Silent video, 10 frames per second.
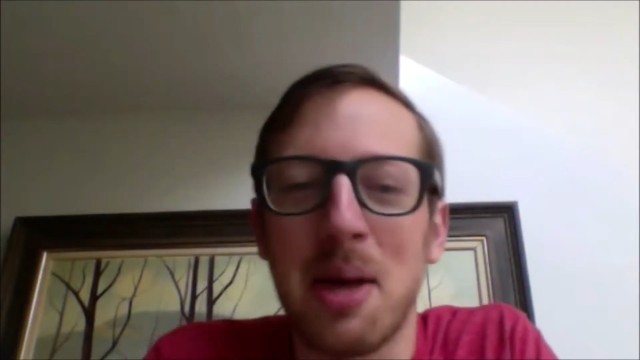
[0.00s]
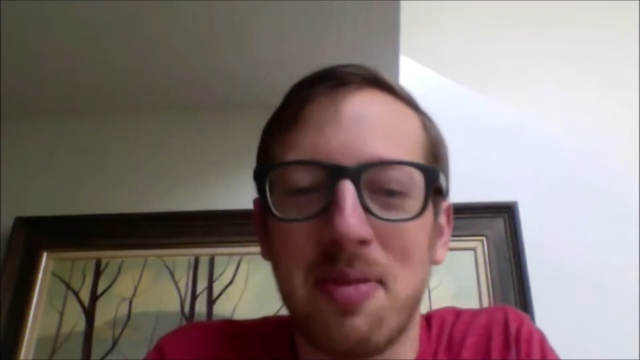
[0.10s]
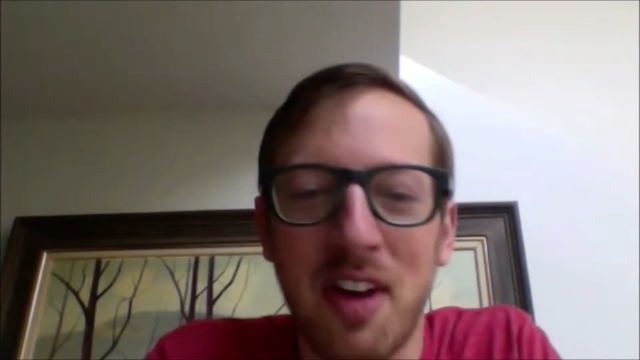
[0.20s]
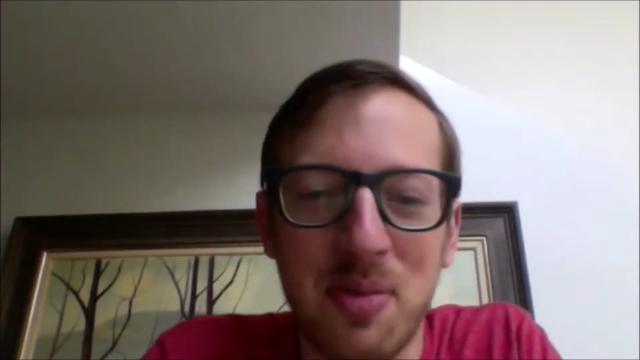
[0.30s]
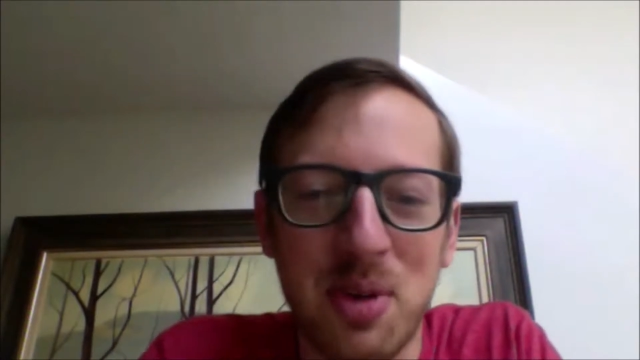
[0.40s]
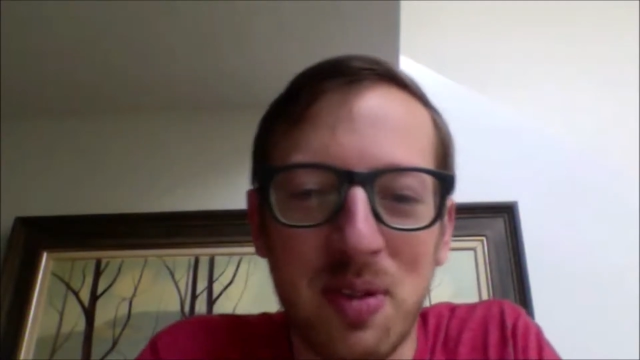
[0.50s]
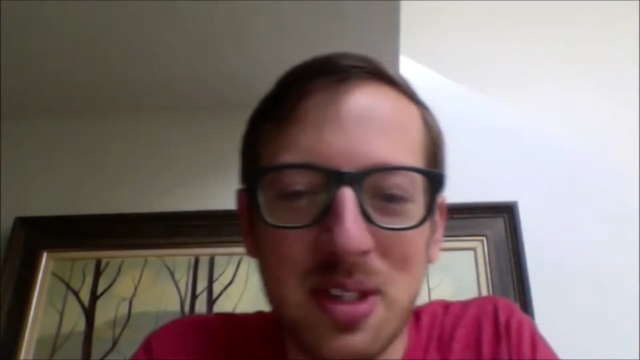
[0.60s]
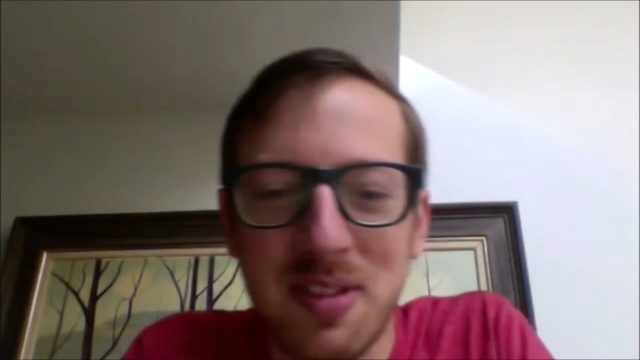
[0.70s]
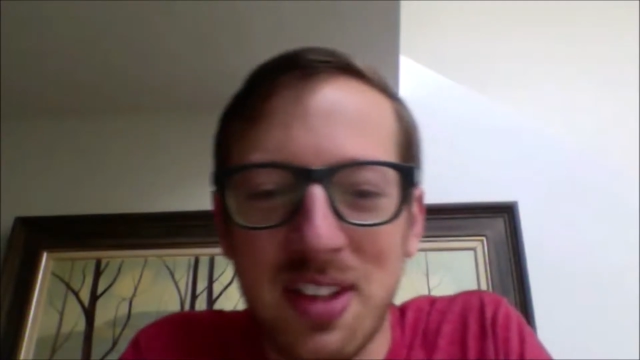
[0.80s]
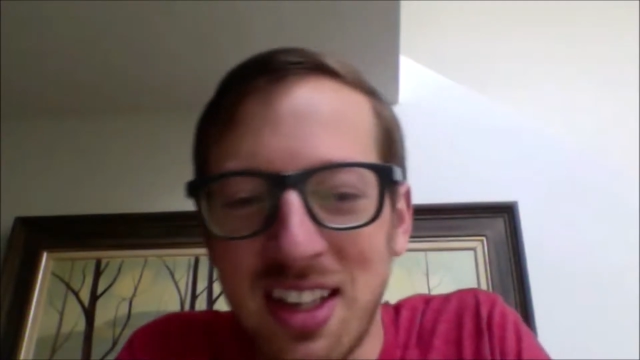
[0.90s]
top 5
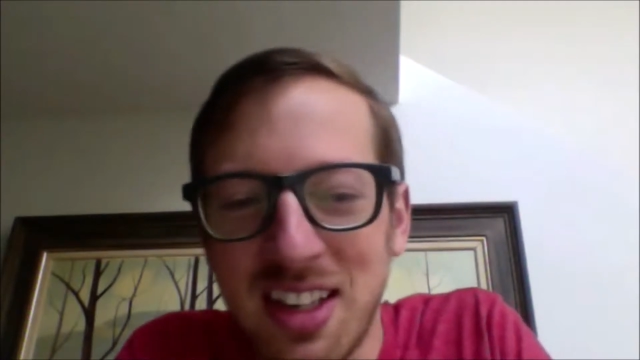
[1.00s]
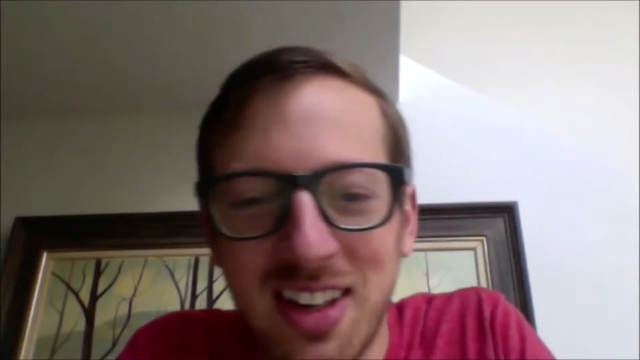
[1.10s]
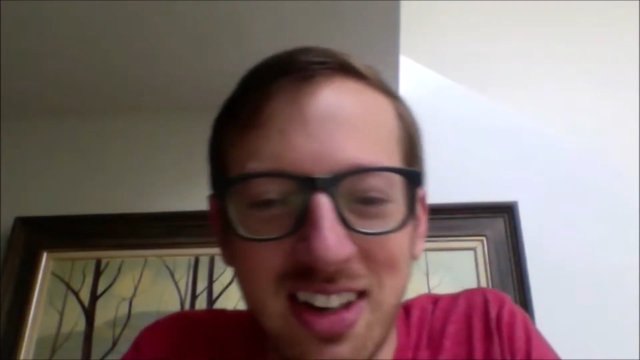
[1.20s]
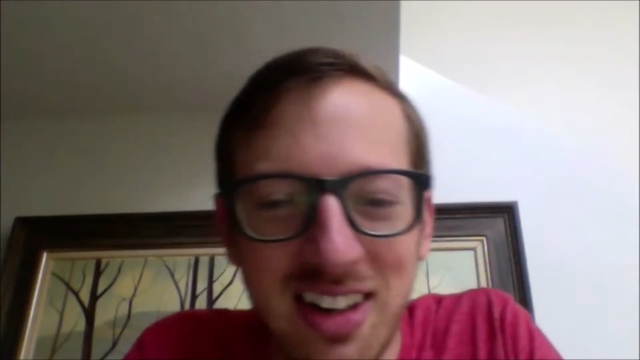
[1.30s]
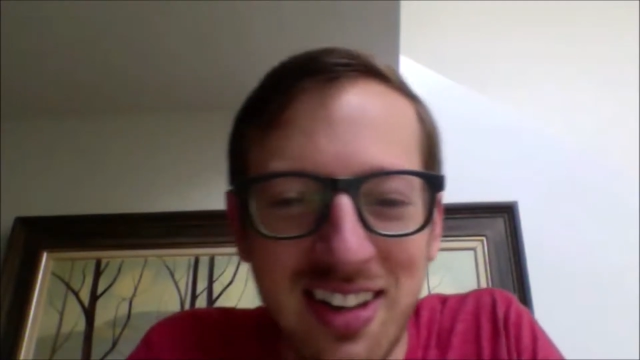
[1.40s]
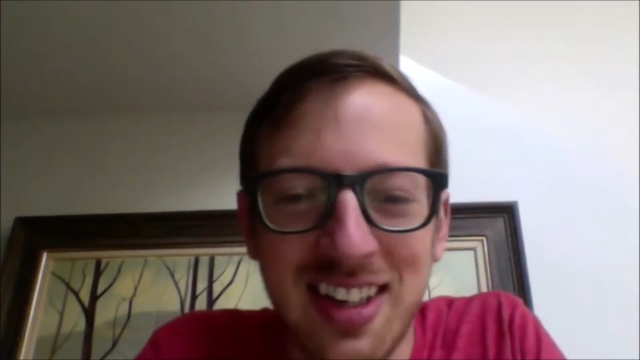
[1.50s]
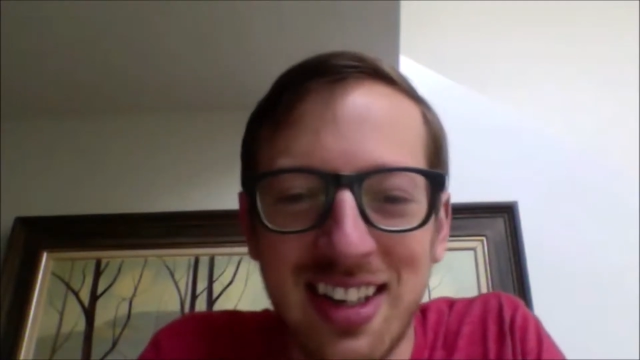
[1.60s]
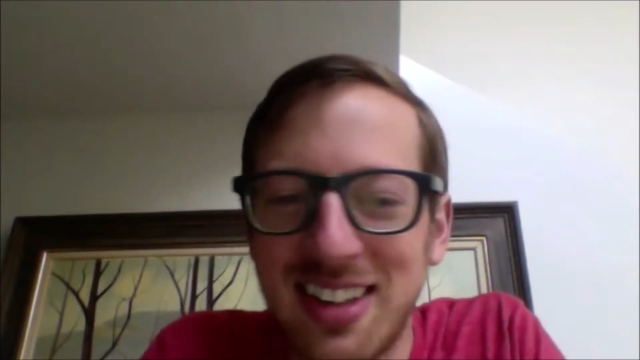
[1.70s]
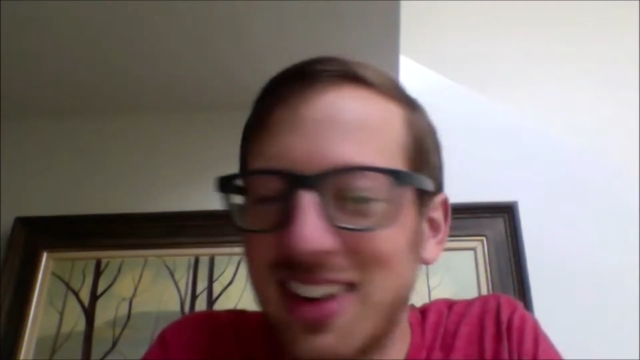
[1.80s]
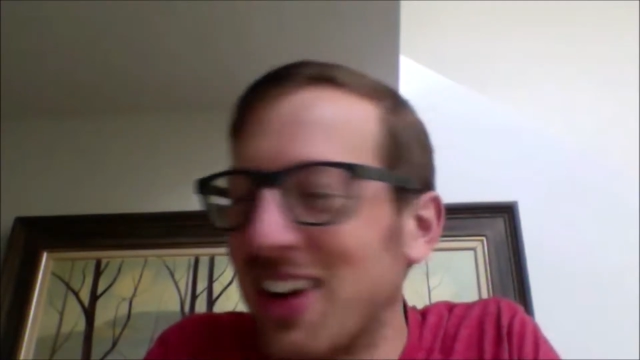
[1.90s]
movies of the year
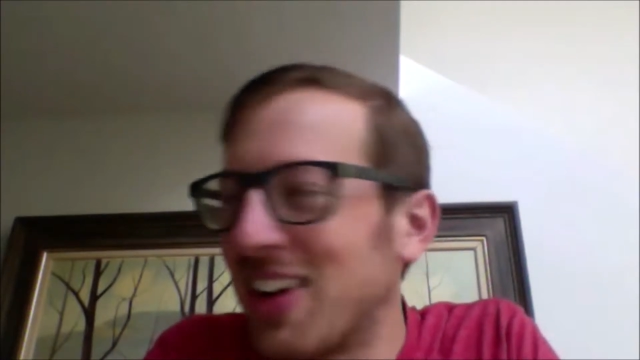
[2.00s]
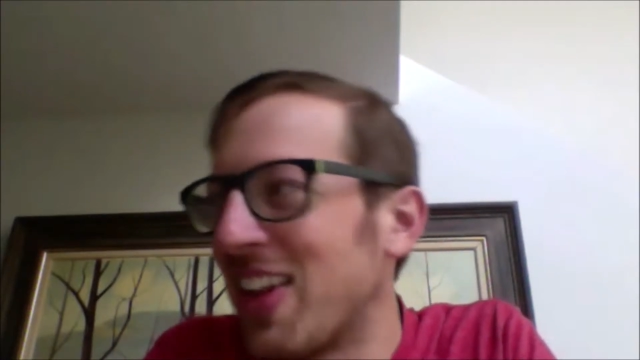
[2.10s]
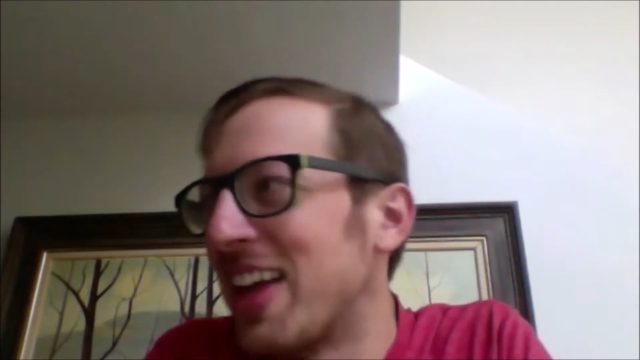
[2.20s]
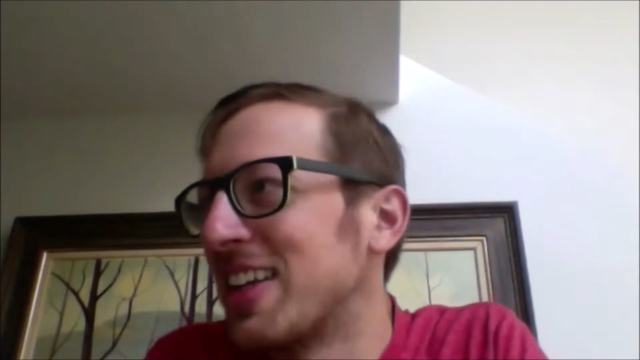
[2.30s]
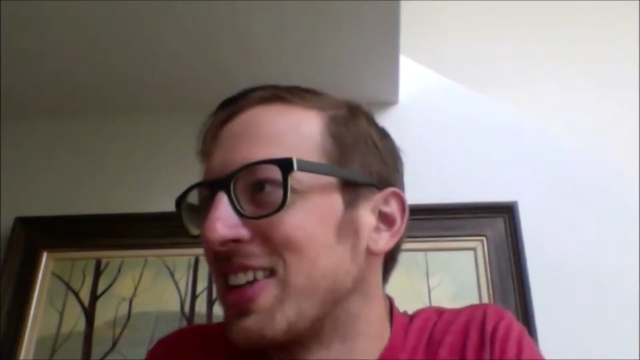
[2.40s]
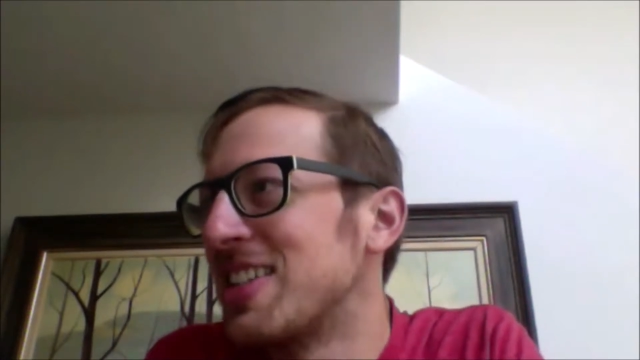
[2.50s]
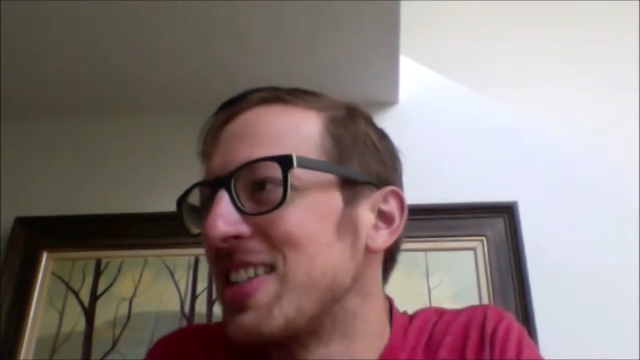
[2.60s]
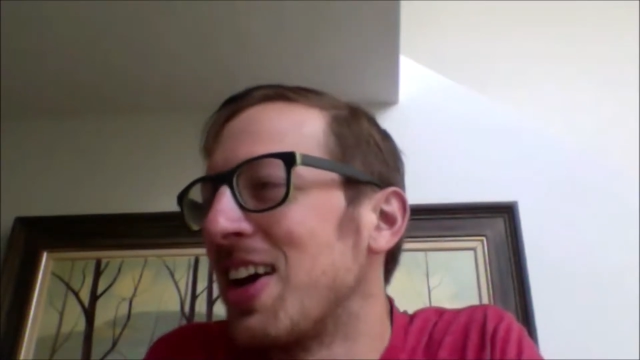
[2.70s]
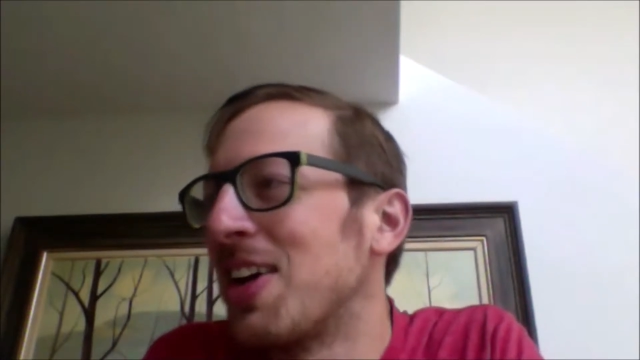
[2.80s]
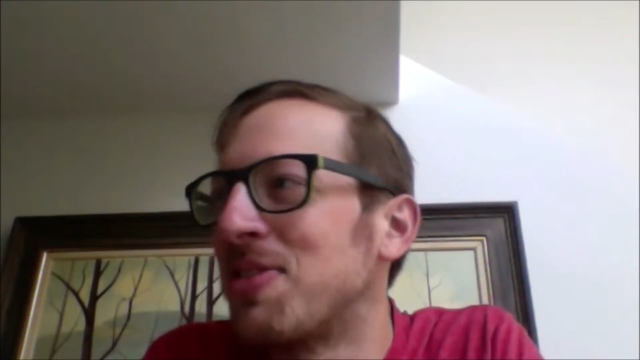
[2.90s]
and all that good
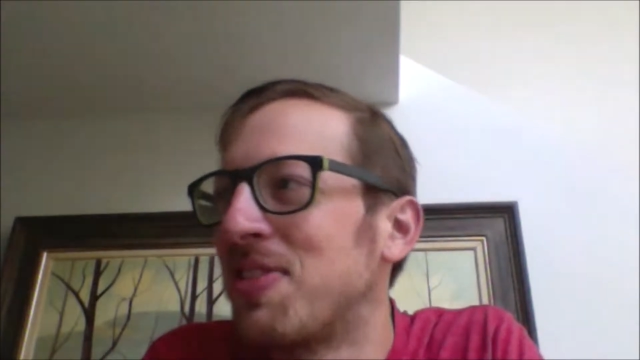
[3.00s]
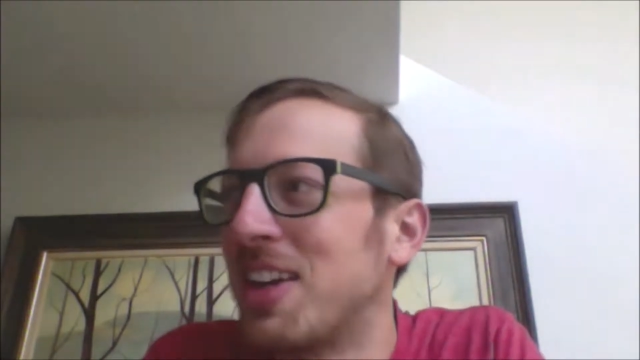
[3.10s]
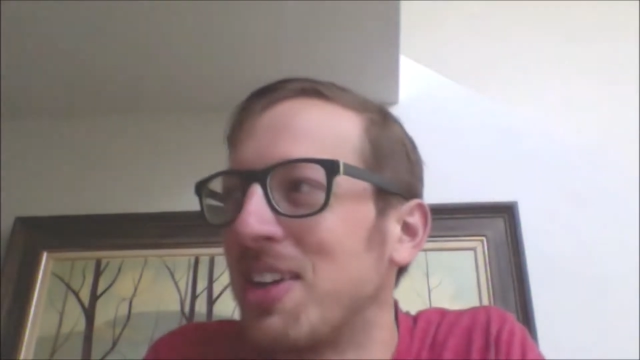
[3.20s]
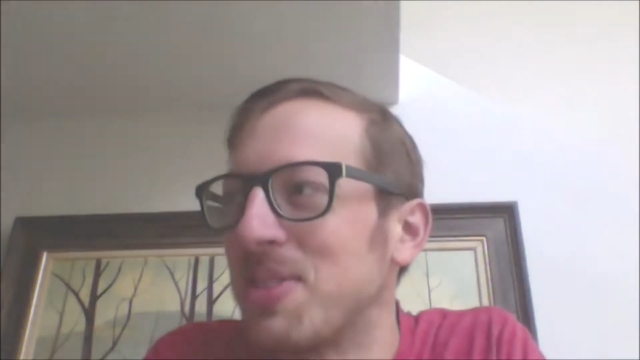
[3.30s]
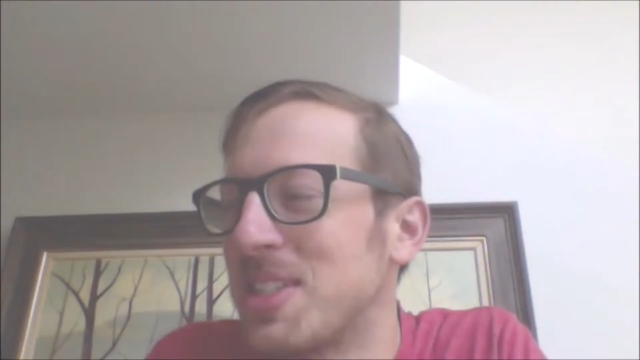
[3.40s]
stuff. And it was